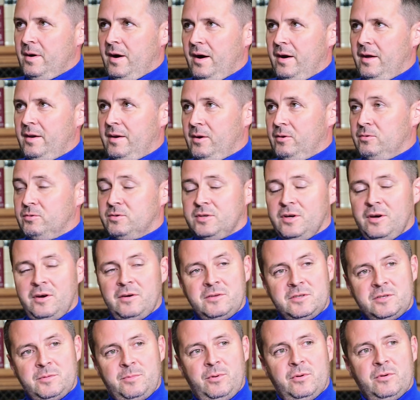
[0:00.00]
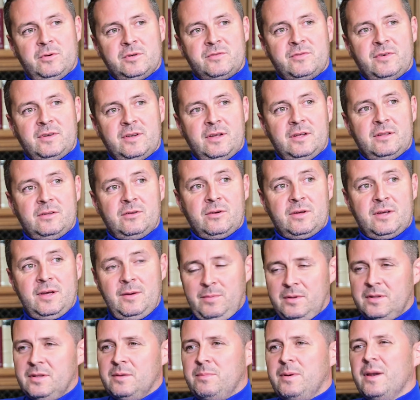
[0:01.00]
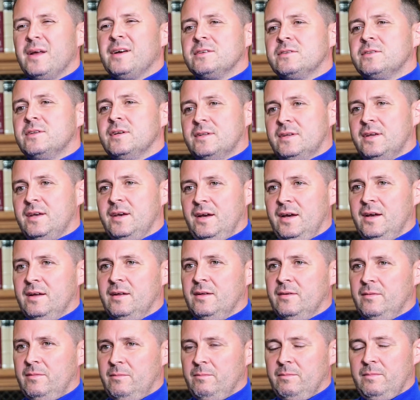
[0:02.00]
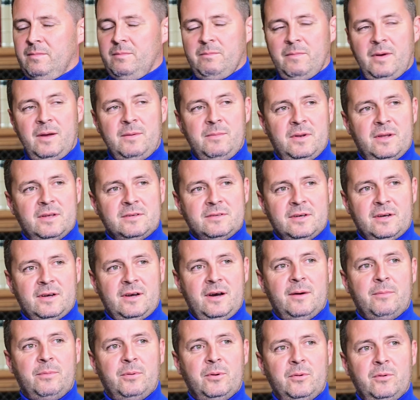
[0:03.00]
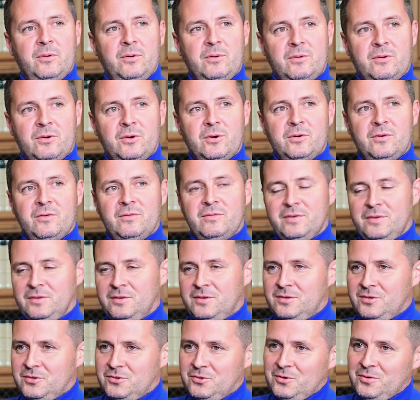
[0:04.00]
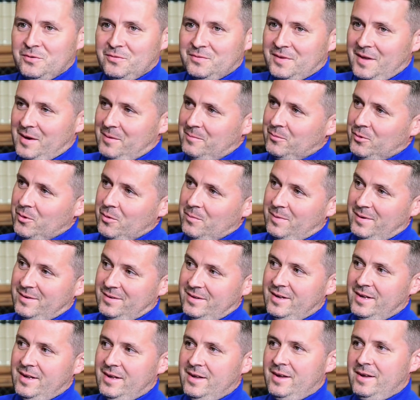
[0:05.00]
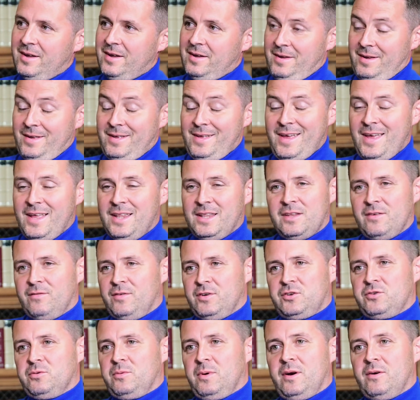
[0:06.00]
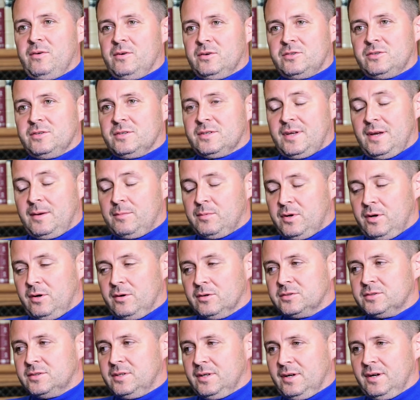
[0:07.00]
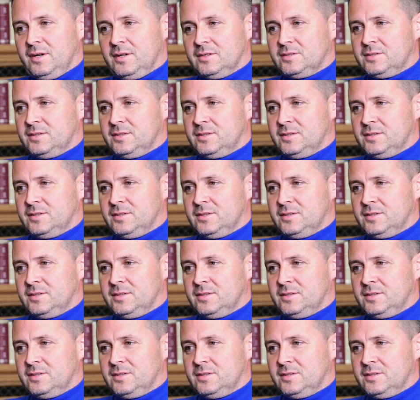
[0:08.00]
I know certain supporters think they do care, but the players did care. Maybe there's a couple who could have and should have done more, but individual errors just kept costing us.